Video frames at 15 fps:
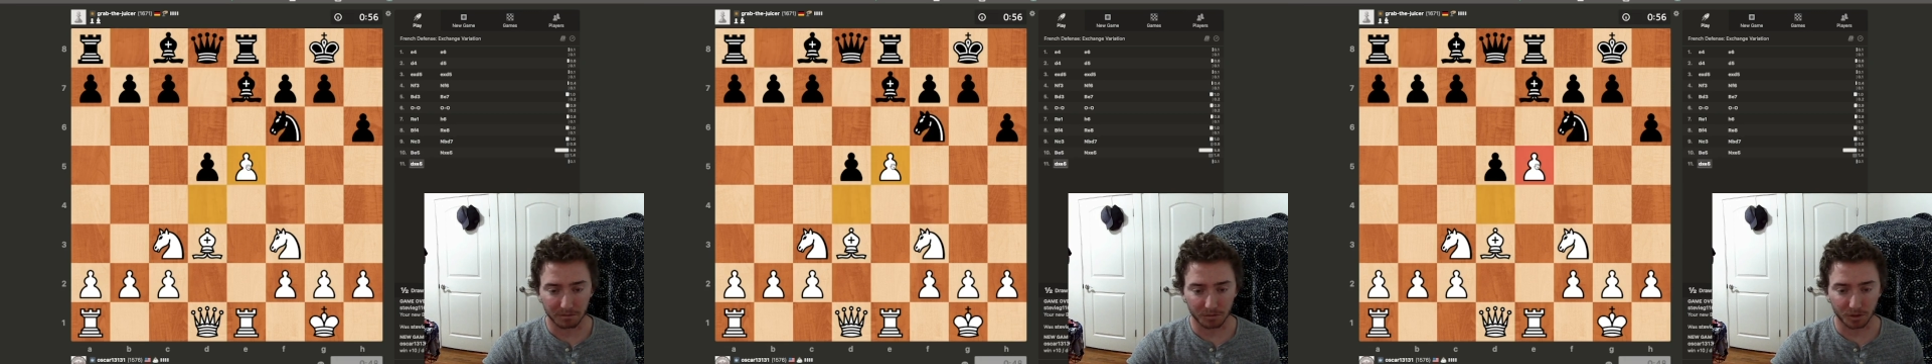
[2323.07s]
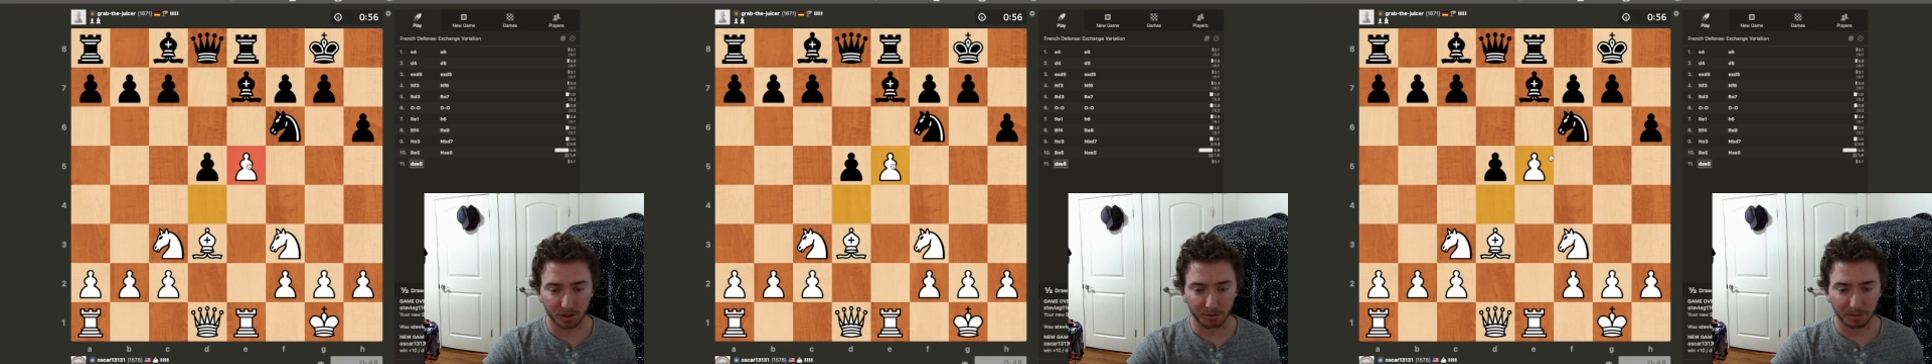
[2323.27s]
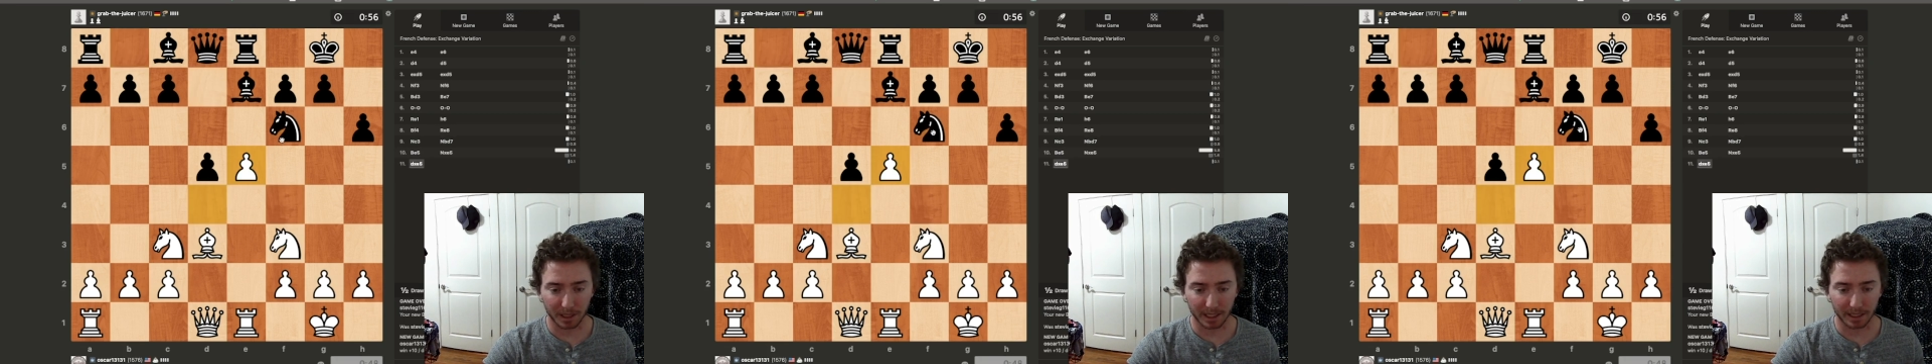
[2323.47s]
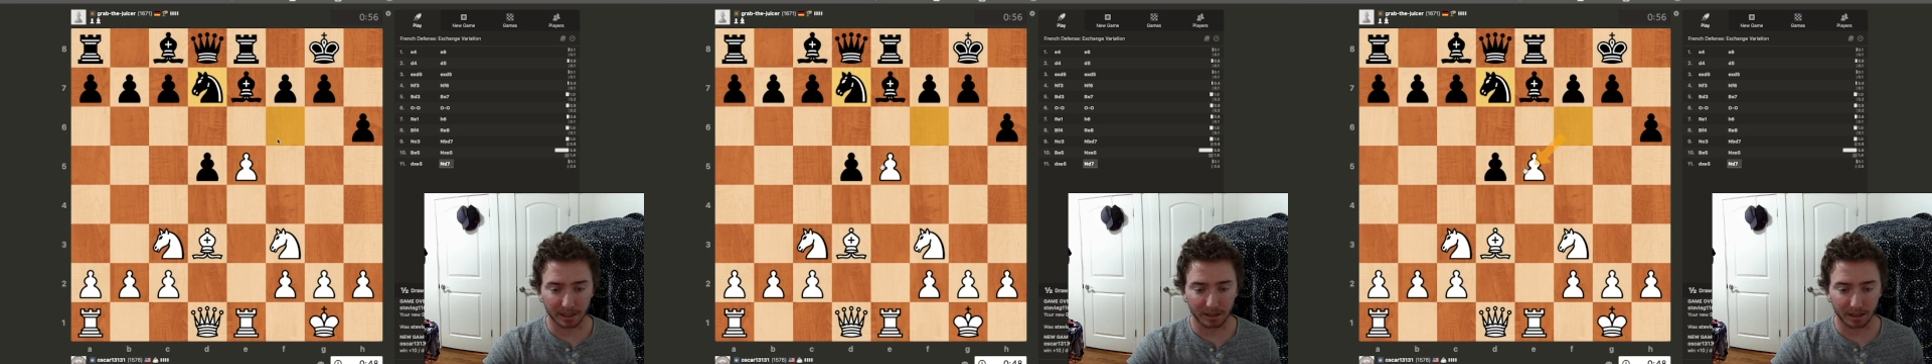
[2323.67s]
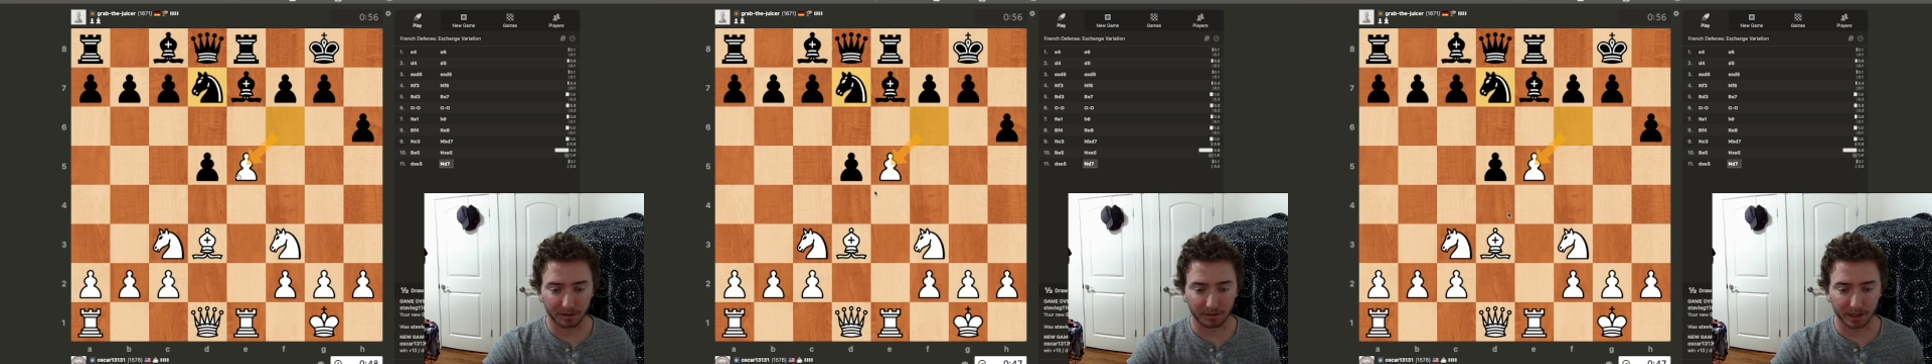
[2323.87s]
wouldn't mind
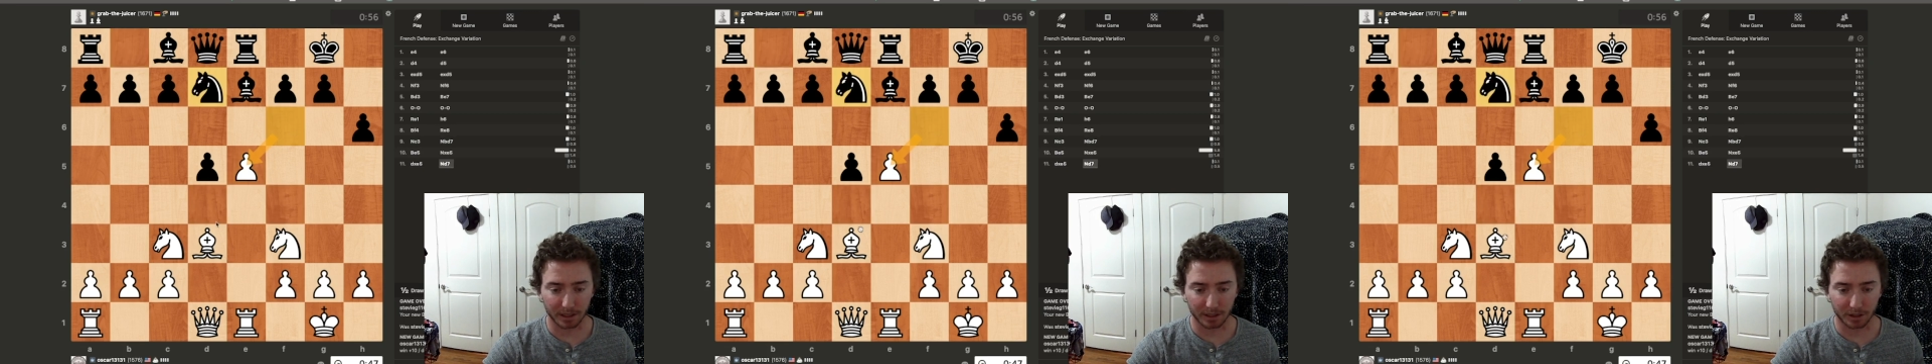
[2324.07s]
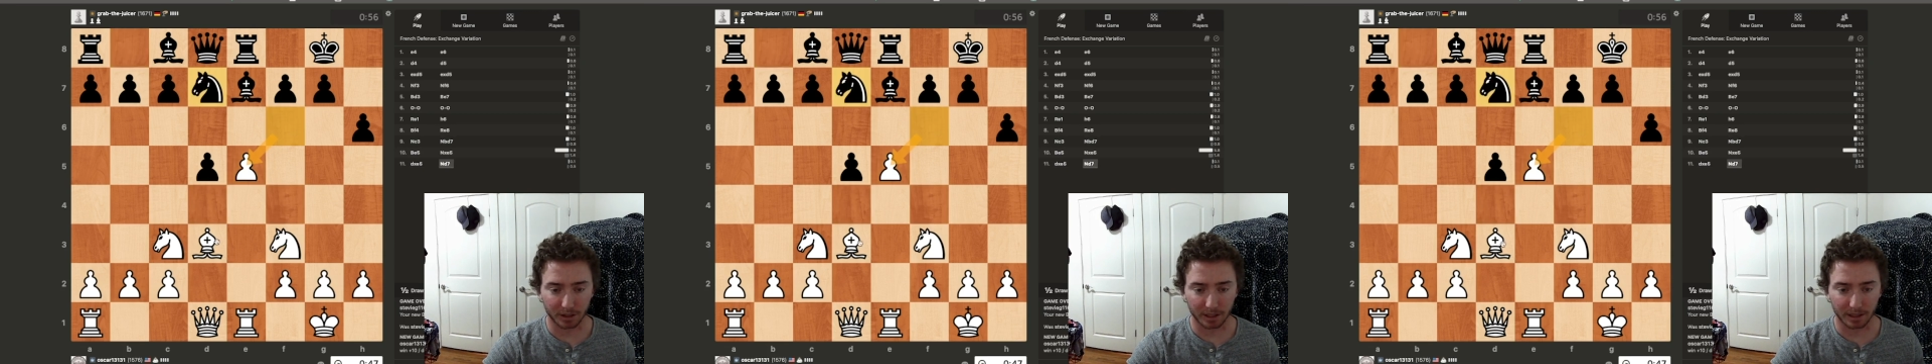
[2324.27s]
offering a trade